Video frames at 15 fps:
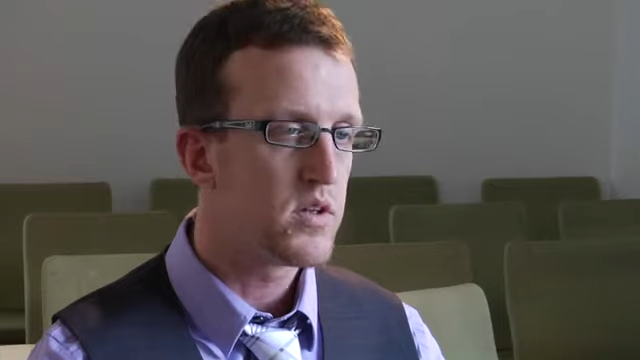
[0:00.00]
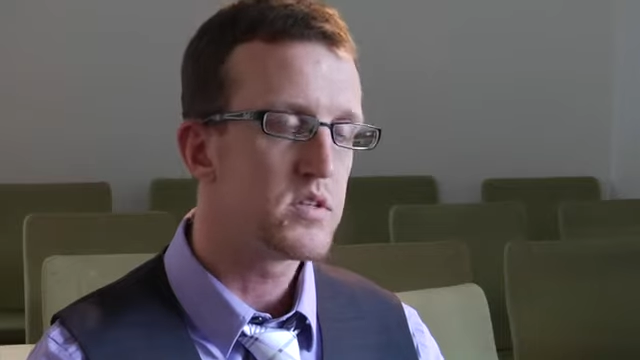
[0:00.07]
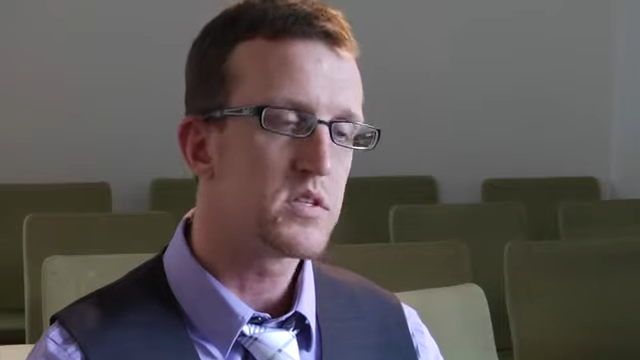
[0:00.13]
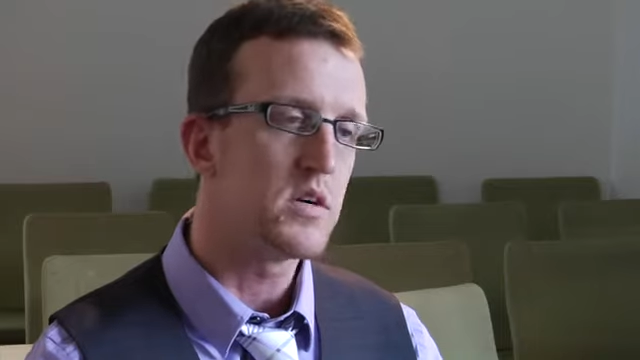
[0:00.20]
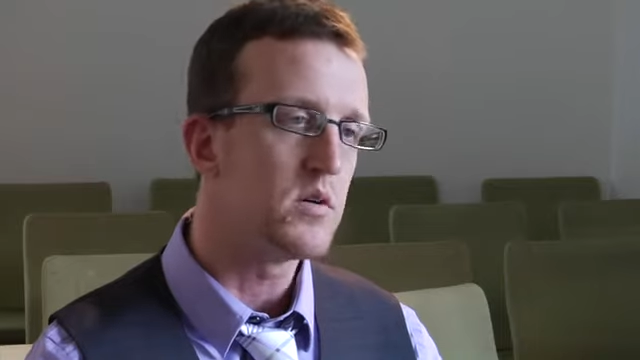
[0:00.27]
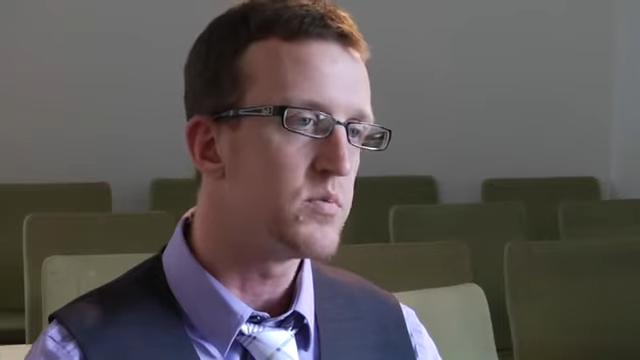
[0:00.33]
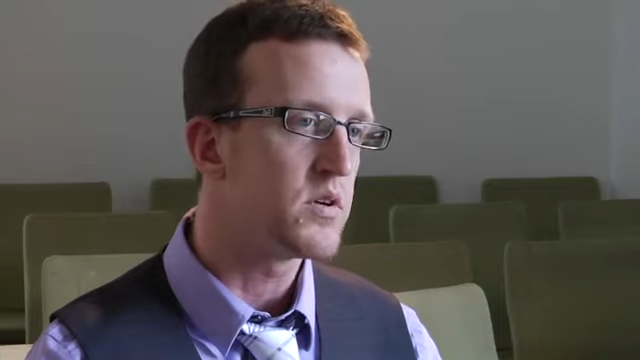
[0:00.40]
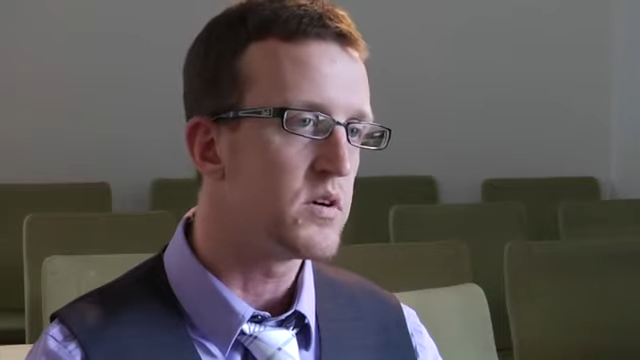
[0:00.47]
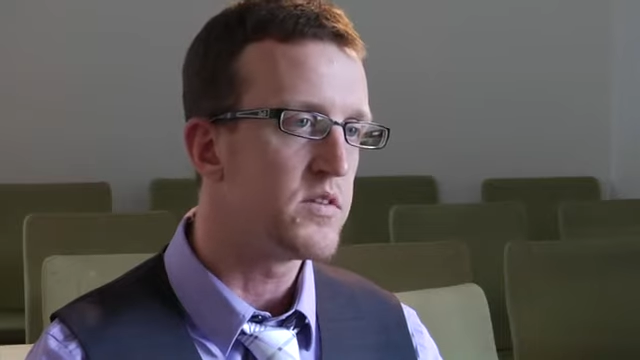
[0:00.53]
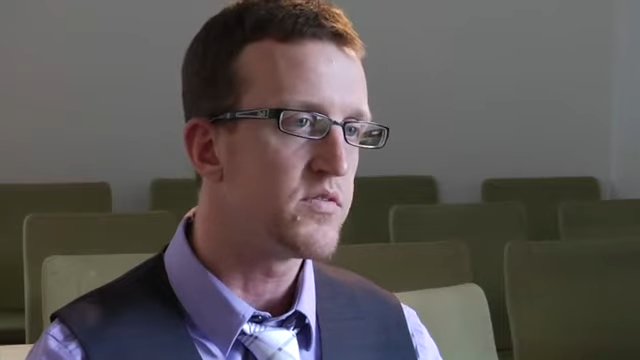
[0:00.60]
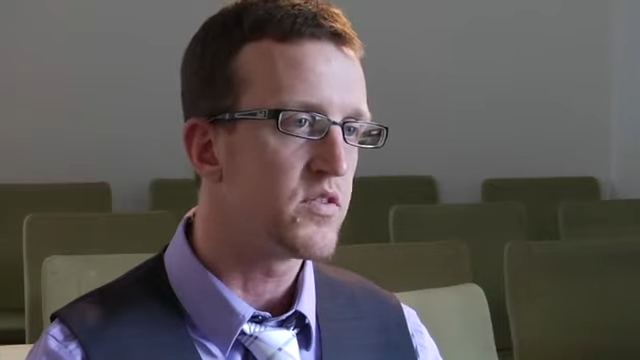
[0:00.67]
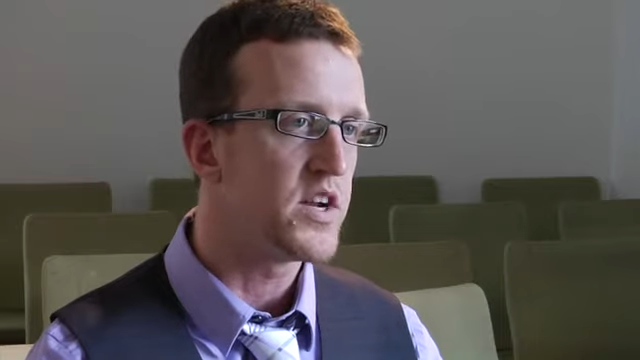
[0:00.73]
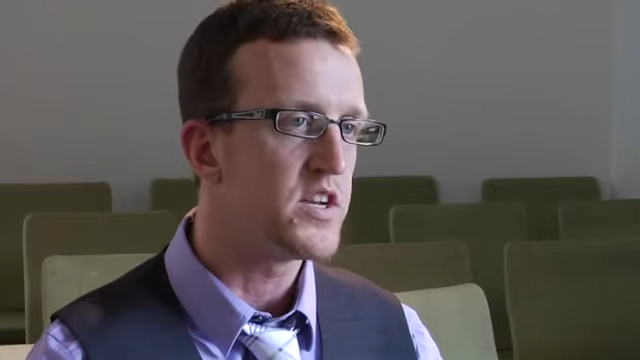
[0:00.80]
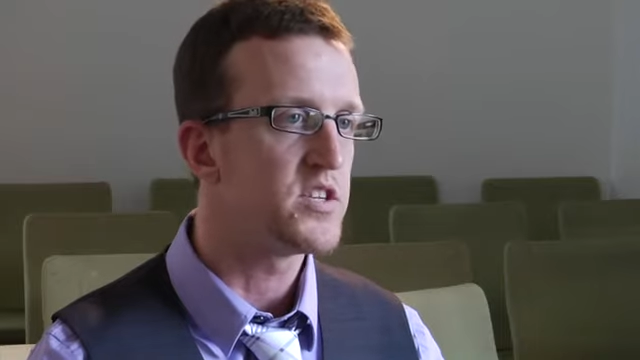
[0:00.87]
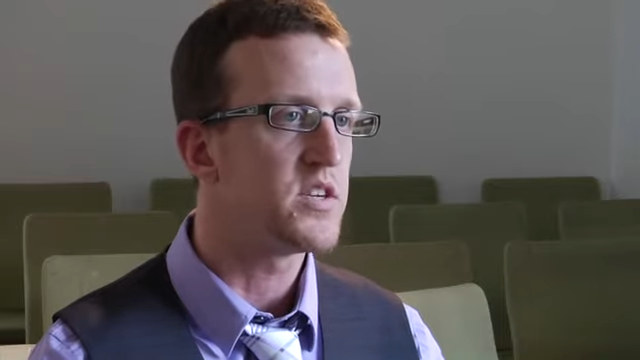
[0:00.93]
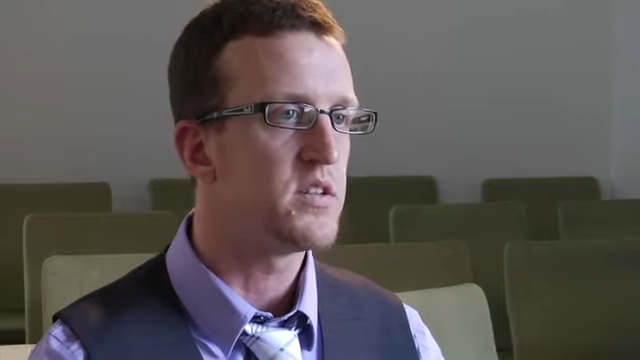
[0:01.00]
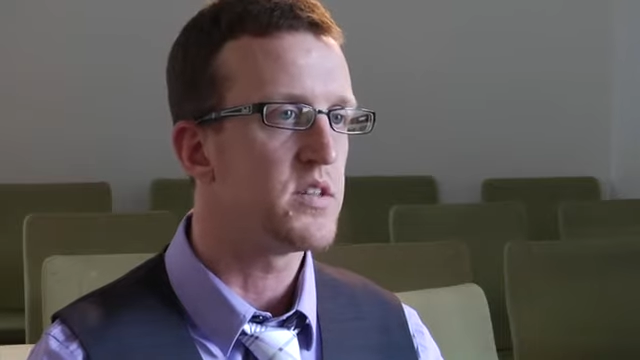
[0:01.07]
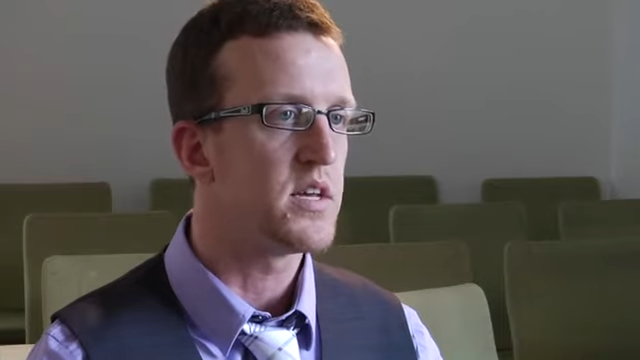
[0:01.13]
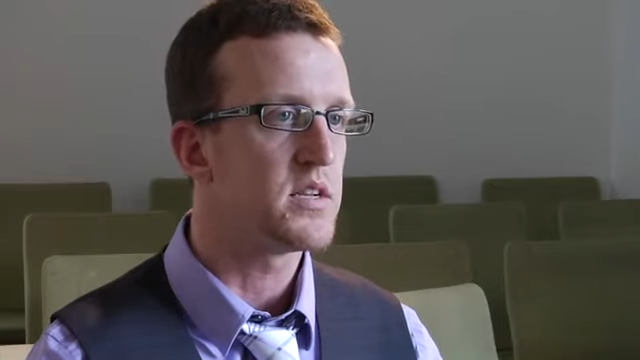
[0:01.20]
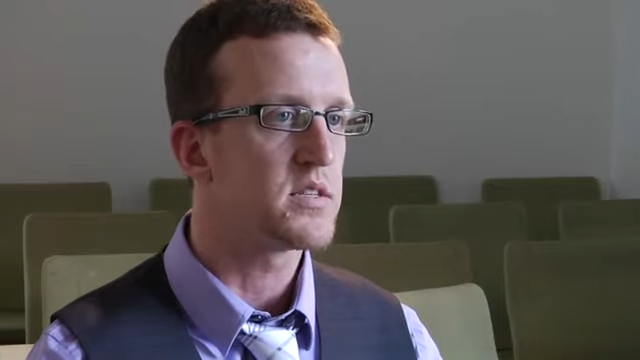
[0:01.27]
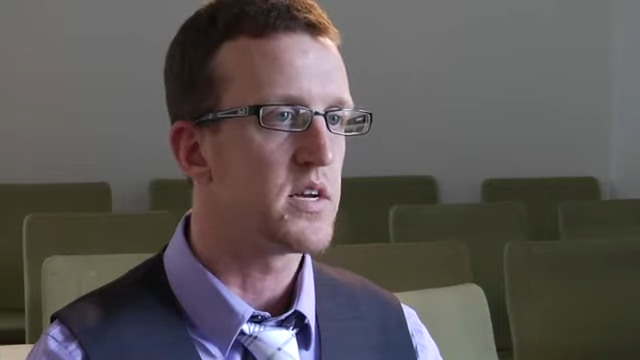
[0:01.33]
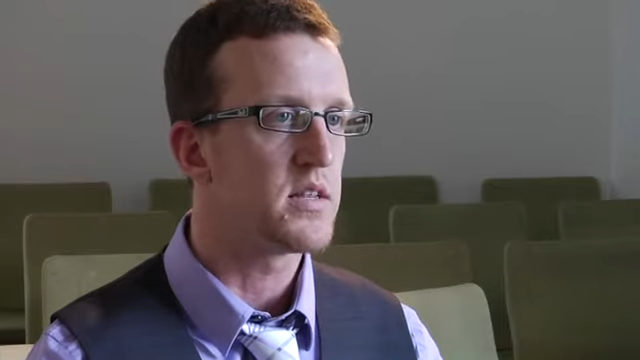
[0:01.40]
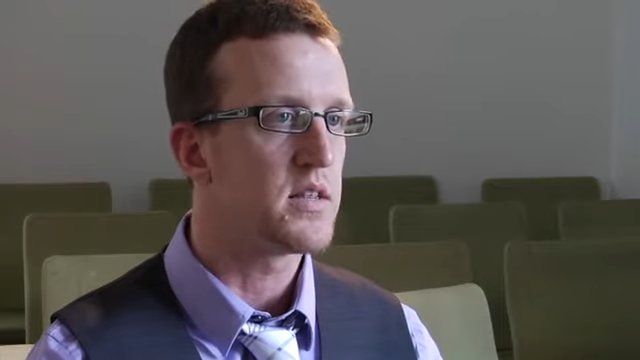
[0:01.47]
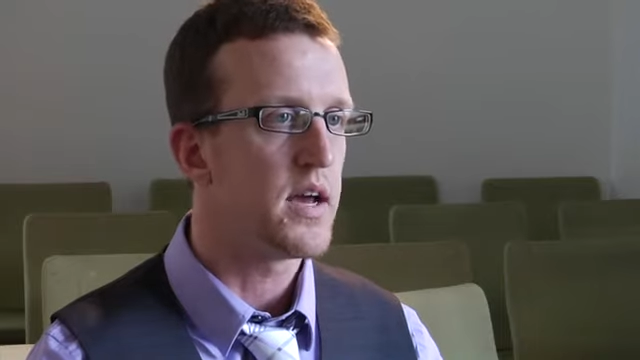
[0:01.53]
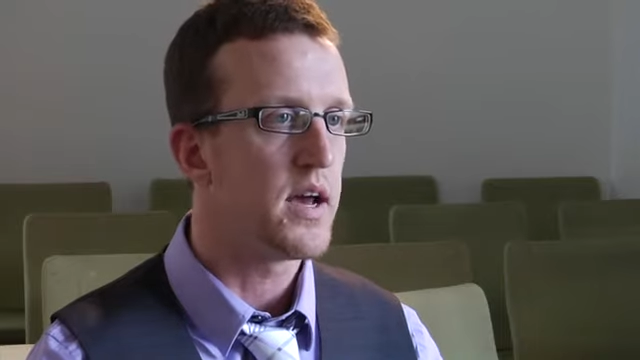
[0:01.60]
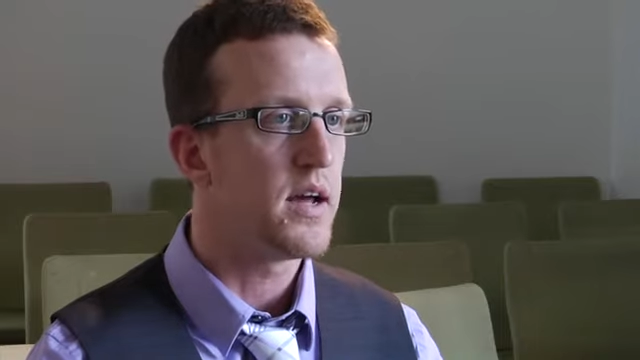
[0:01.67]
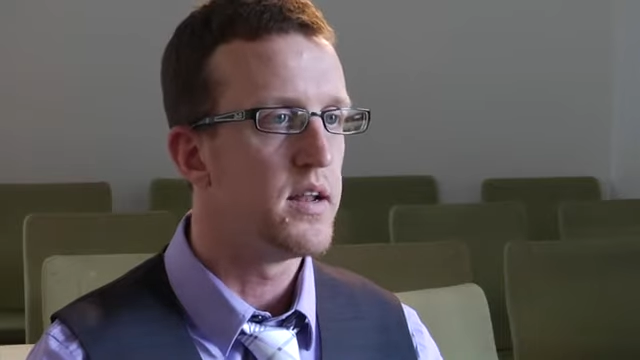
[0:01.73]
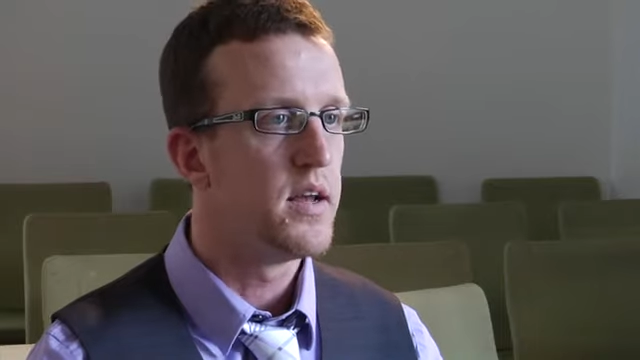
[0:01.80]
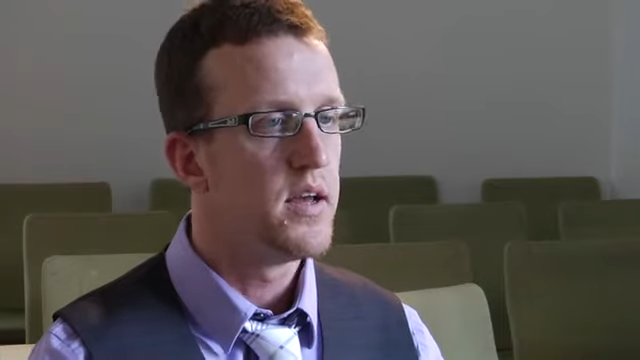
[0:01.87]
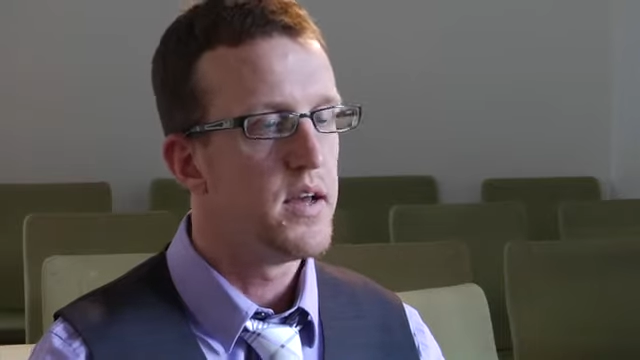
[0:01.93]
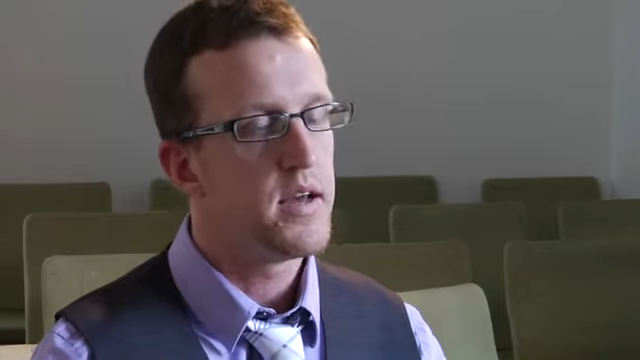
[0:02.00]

cell proliferation, and things like that.